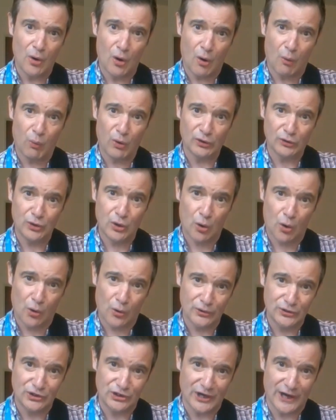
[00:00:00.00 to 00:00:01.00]
or 1
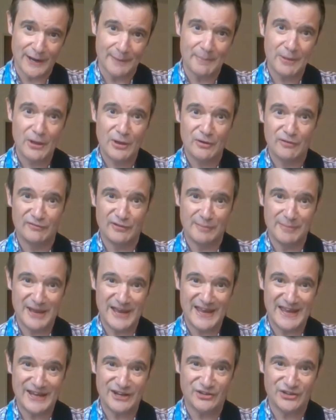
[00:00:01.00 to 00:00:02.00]
chord shape from
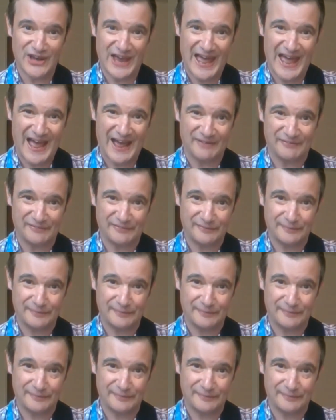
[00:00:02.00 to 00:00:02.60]
E to F.